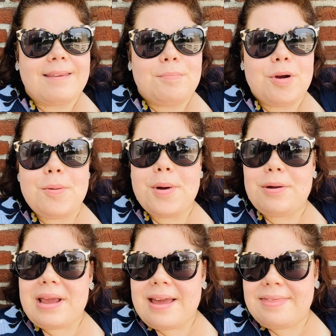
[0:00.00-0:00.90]

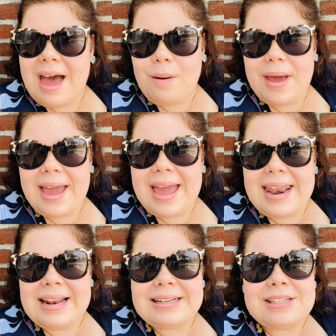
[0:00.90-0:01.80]
promoting it that way,
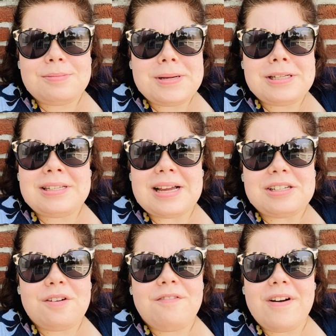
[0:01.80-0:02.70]
and it's been such
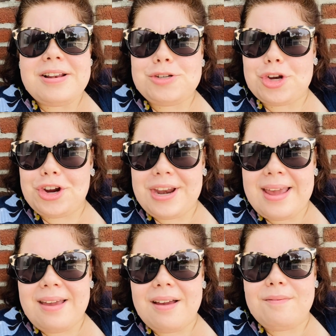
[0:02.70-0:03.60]
a fun
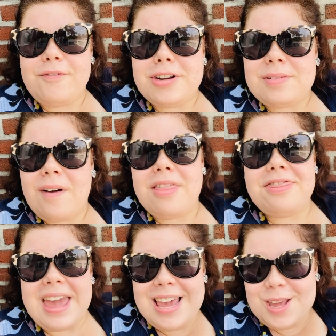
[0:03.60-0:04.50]
journey. First of all,
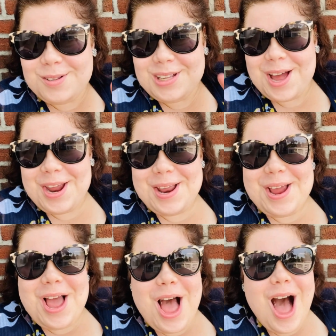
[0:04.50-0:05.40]
thank you, Sonnet,
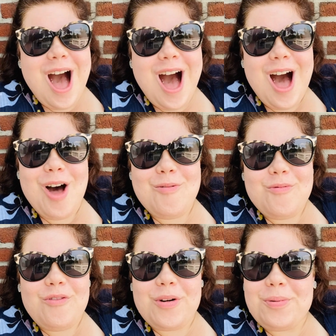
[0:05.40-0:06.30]

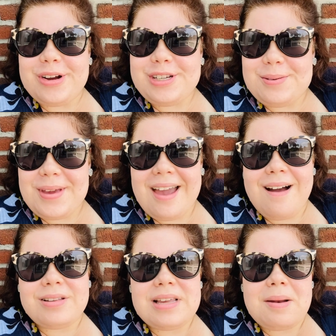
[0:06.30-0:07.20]
for pushing me
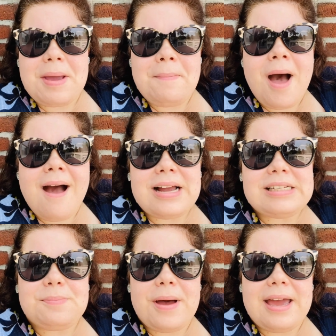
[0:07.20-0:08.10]
outside of my
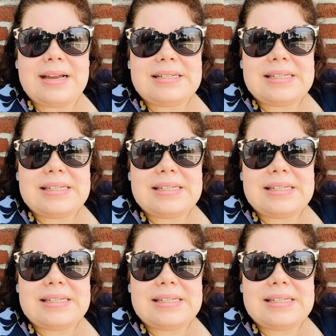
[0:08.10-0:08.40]
box, but